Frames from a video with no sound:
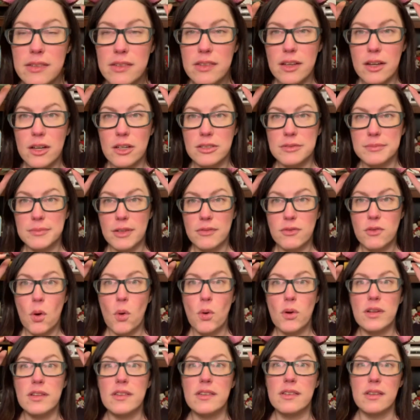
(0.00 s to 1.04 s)
So of
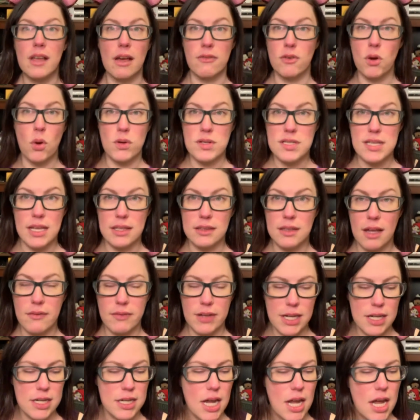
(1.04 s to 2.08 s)
course I love
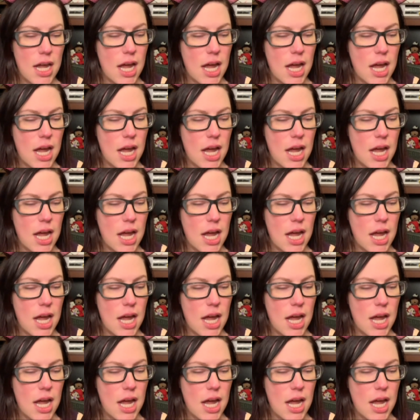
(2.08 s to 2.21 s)
it.